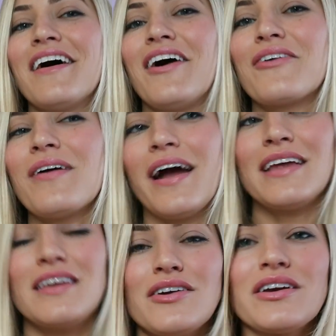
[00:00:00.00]
all
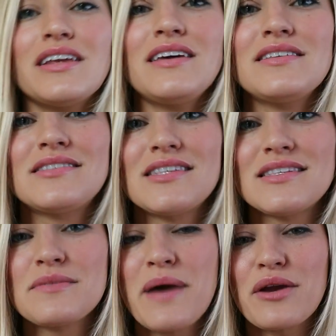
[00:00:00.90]
right, here it is. This
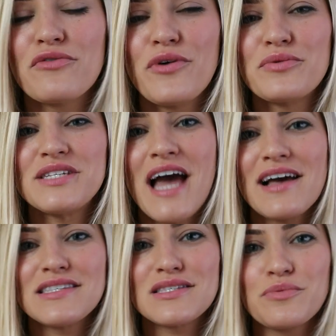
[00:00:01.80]
is a microphone
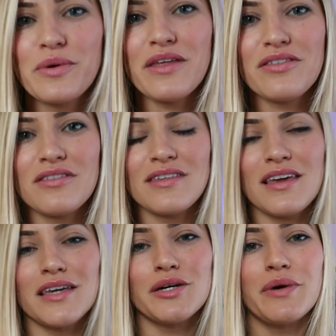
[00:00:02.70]
test with the
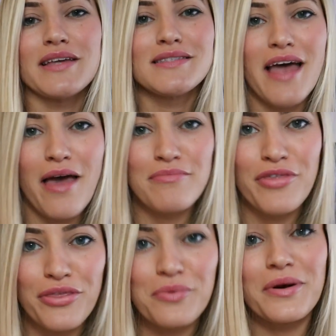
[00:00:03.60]
EOS
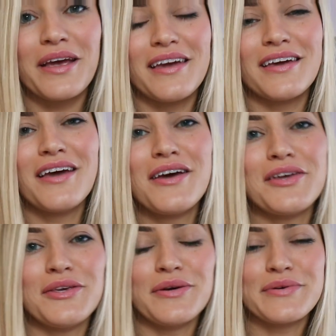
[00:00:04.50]
M3
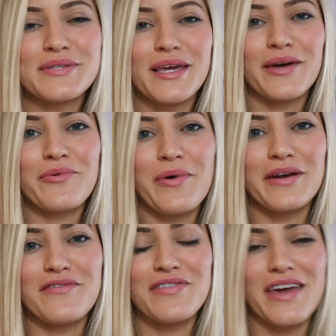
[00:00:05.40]
using
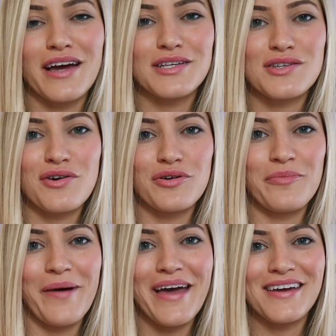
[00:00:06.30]
one of the
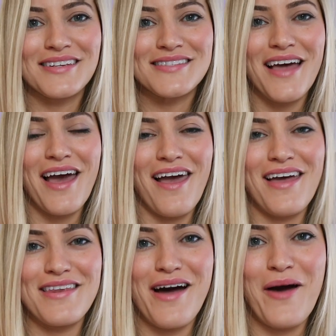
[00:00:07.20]
external mics
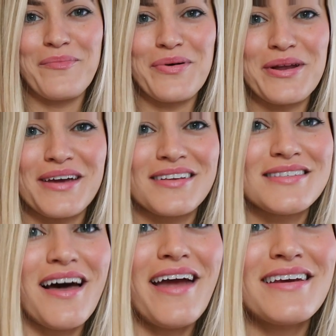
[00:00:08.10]
and I'm pretty
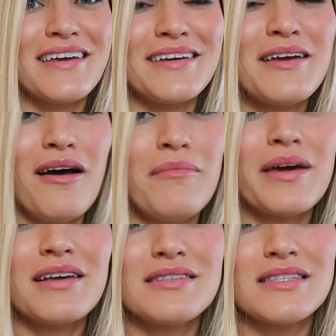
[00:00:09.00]
excited
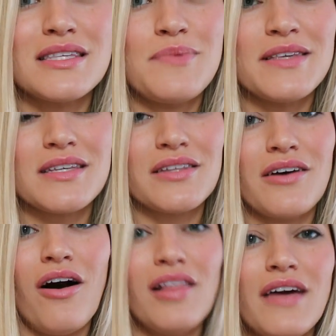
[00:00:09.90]
because this is
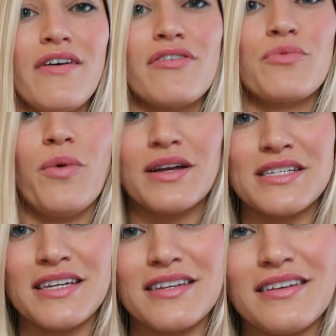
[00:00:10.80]
basically all I've ever
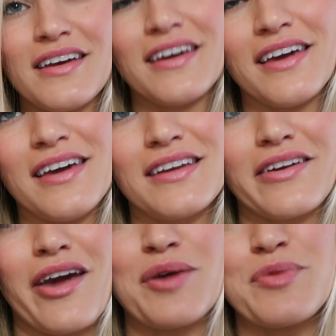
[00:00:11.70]
wanted in a
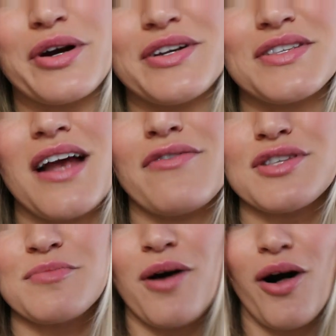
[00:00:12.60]
camera is to have a
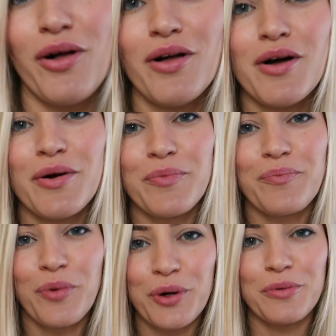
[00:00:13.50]
small
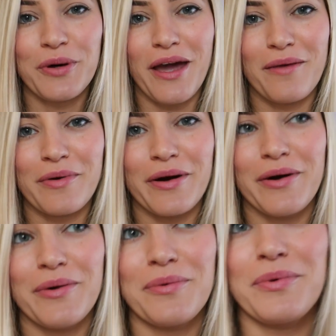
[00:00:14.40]
portable
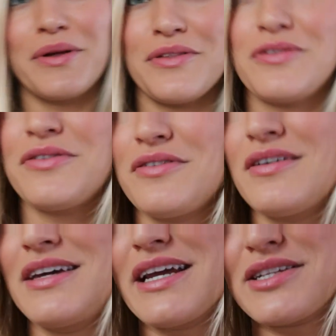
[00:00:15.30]
camera with
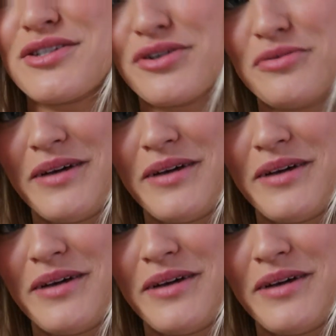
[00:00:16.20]
an external